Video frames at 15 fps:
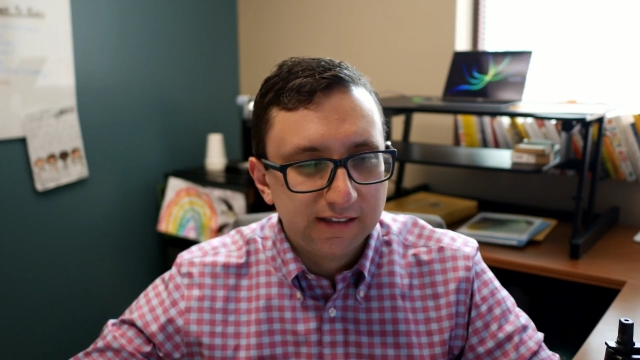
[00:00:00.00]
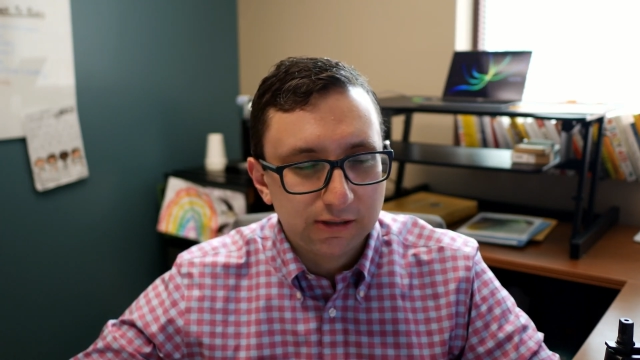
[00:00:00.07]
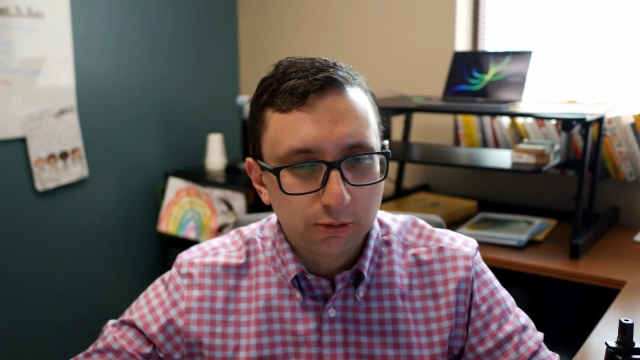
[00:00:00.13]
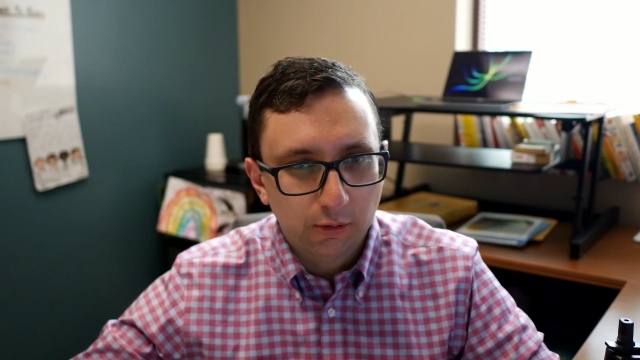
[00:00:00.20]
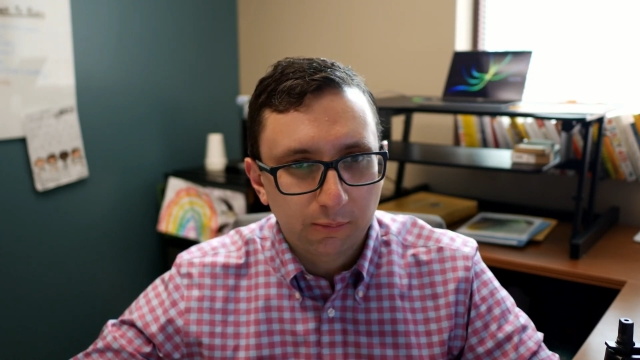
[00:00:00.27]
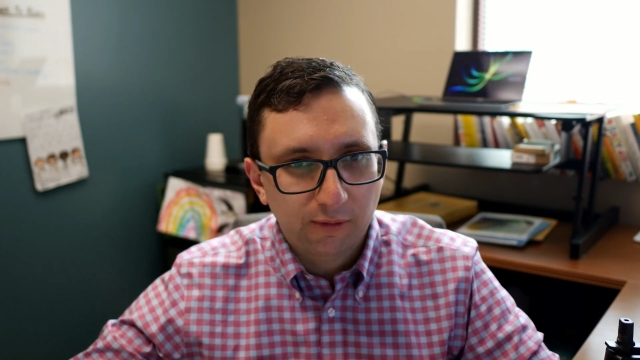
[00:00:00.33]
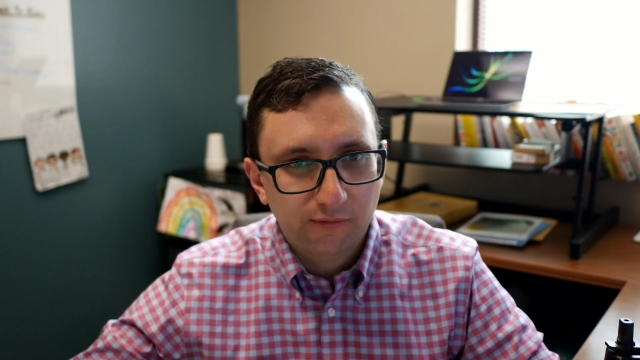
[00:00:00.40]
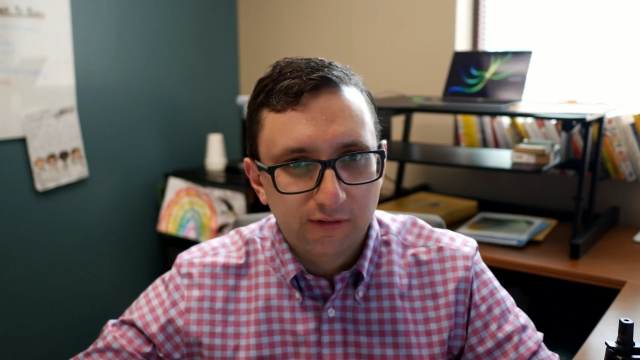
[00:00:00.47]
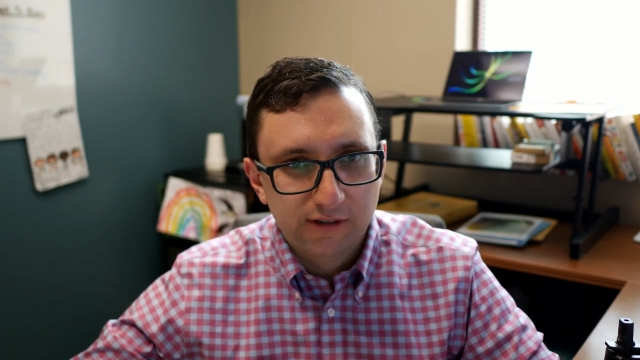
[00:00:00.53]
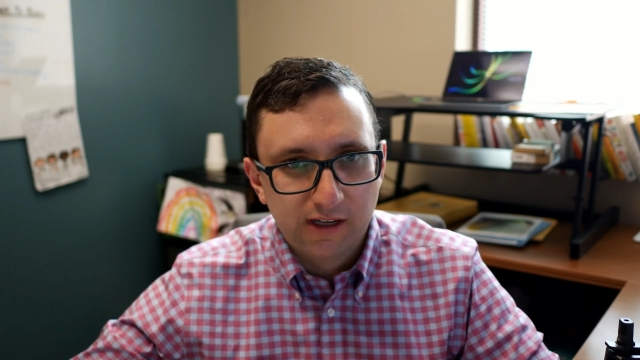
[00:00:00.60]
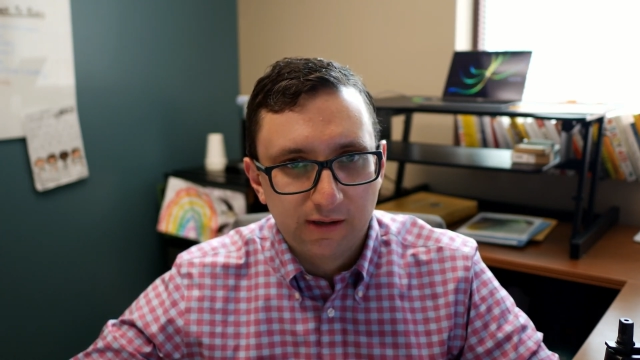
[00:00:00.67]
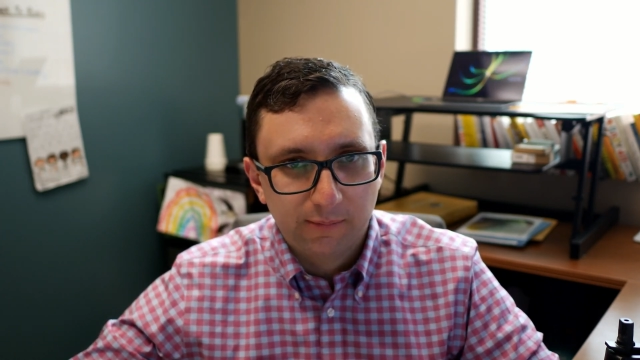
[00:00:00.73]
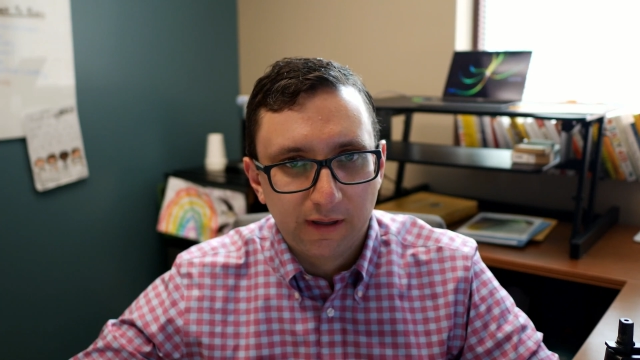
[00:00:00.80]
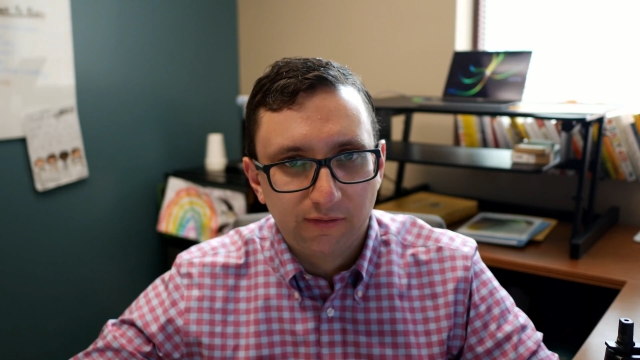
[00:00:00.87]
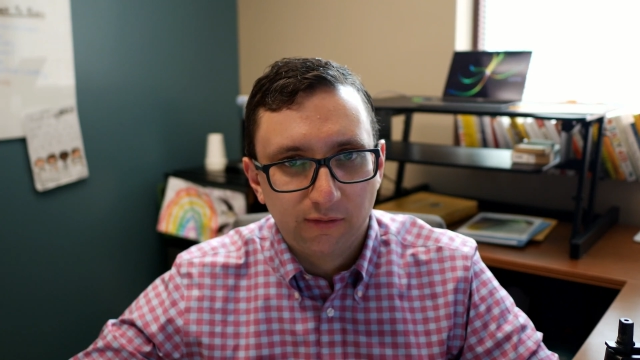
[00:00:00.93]
It is normal
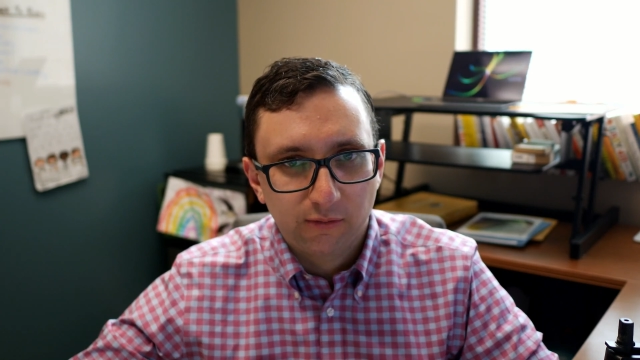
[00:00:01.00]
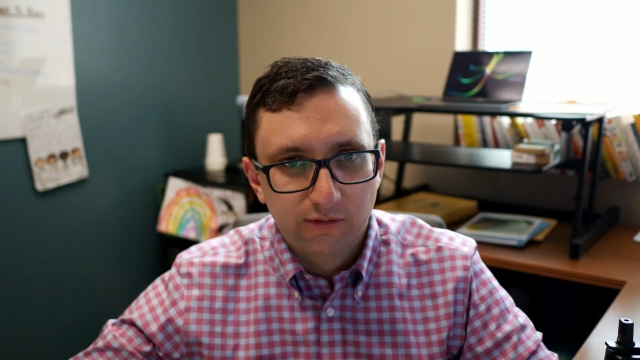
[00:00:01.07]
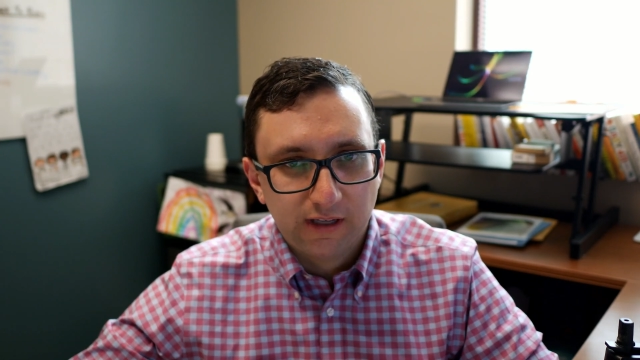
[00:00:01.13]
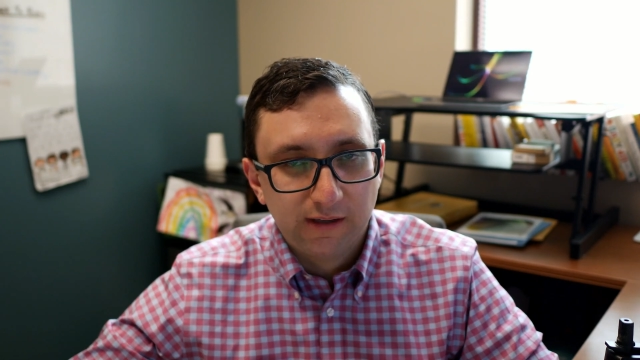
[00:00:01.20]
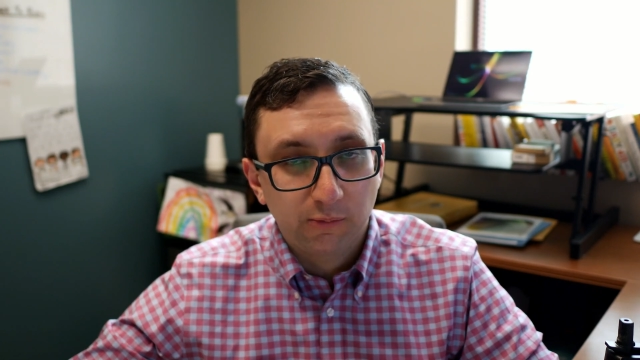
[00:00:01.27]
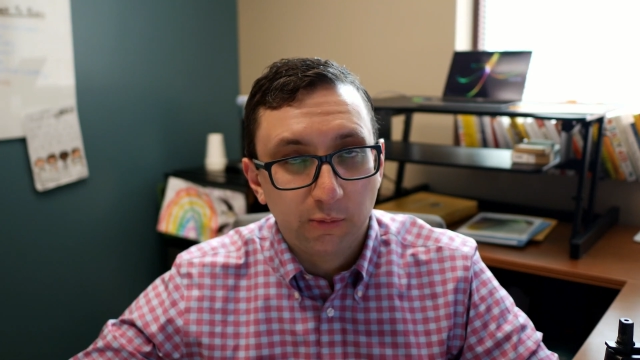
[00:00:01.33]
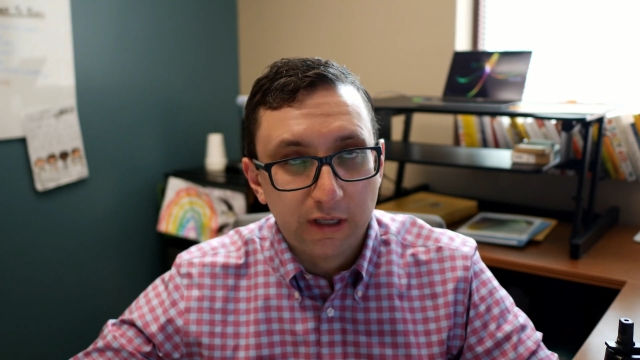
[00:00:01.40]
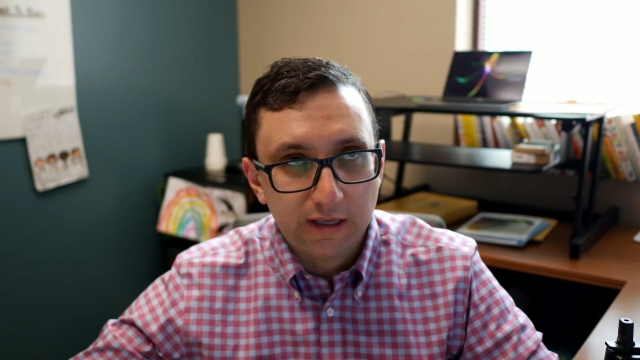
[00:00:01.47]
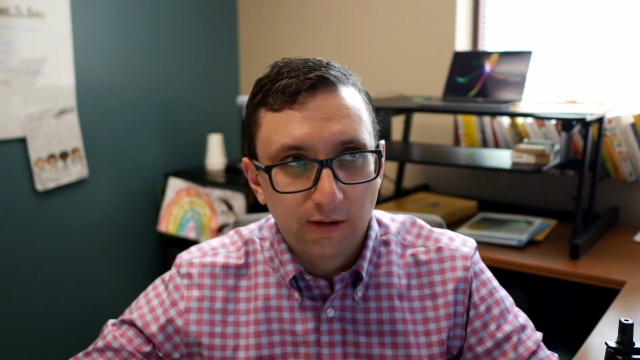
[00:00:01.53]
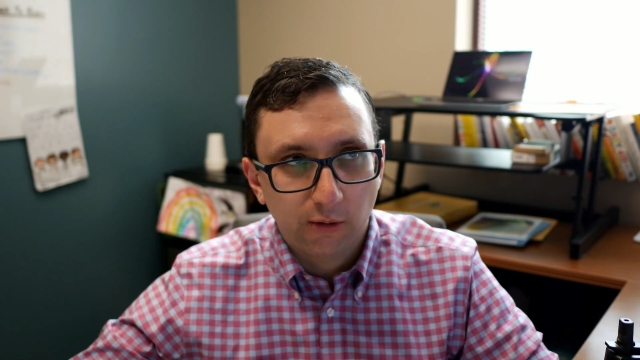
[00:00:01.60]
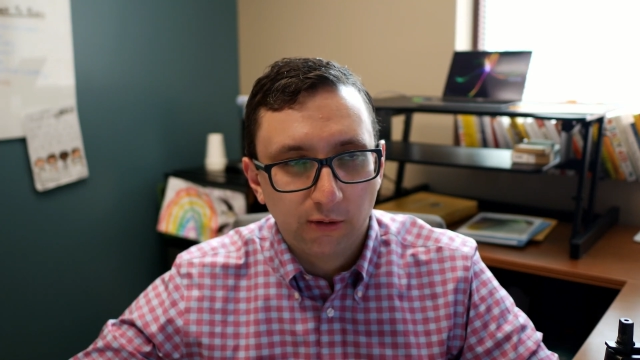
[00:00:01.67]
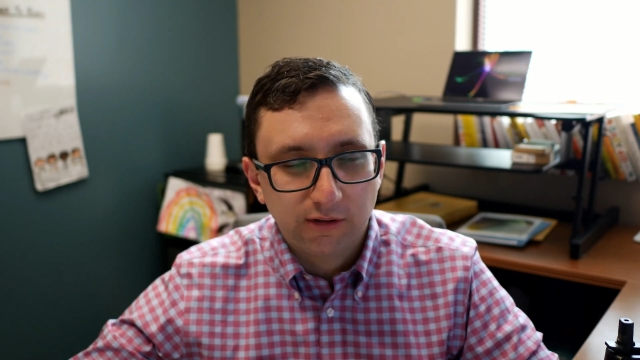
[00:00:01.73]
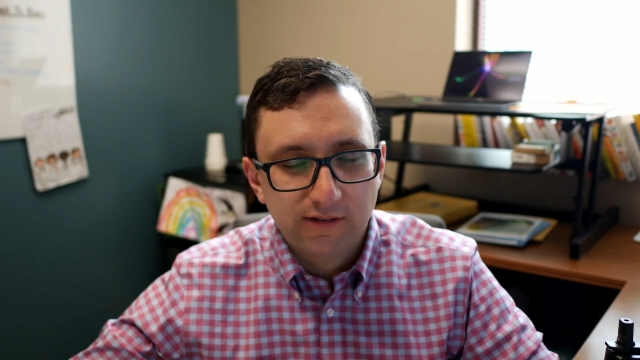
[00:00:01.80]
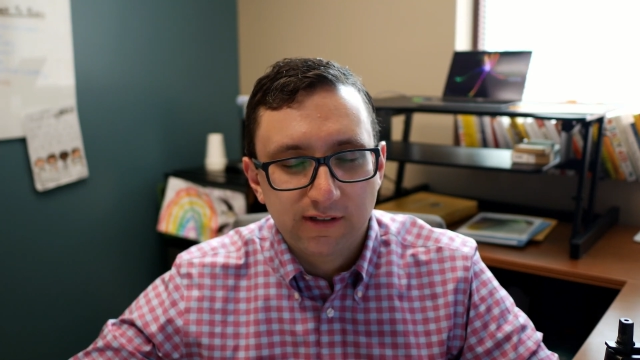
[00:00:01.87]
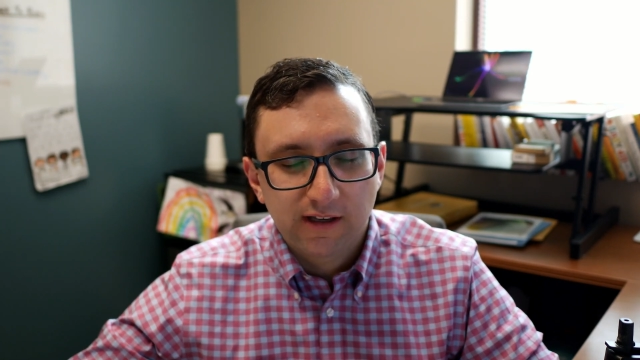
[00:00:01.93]
for
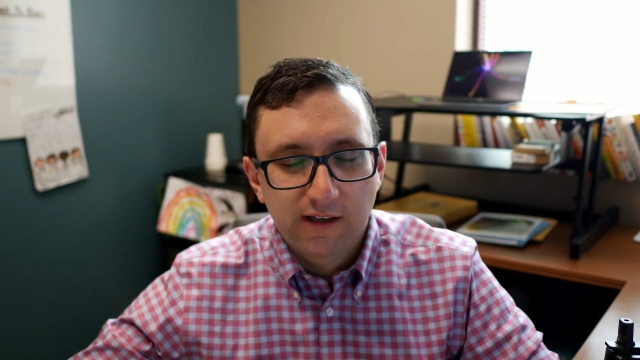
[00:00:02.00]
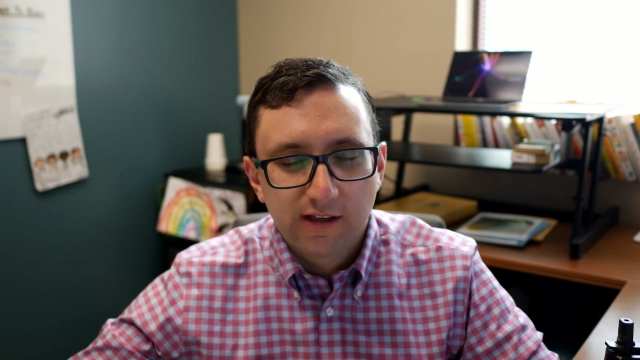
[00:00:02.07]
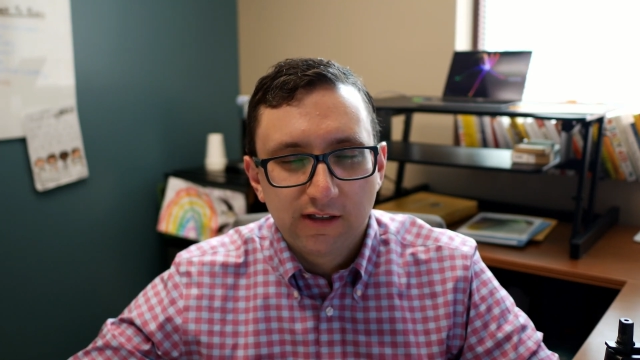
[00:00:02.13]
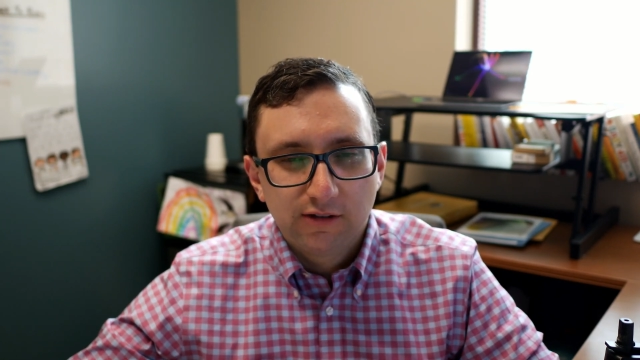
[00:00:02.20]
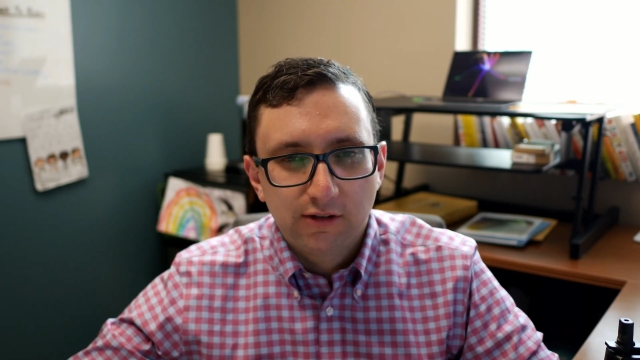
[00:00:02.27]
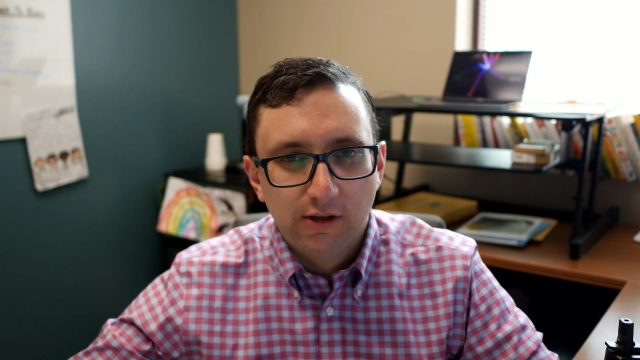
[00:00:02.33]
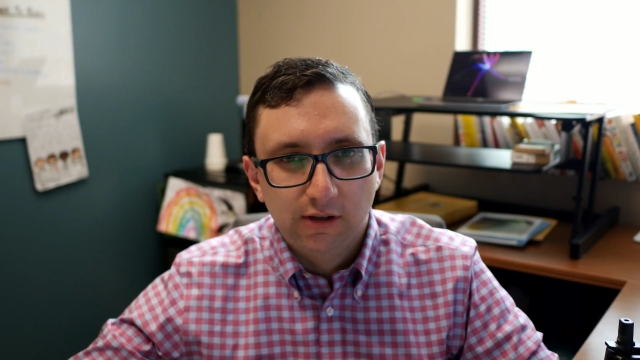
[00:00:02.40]
10-week-olds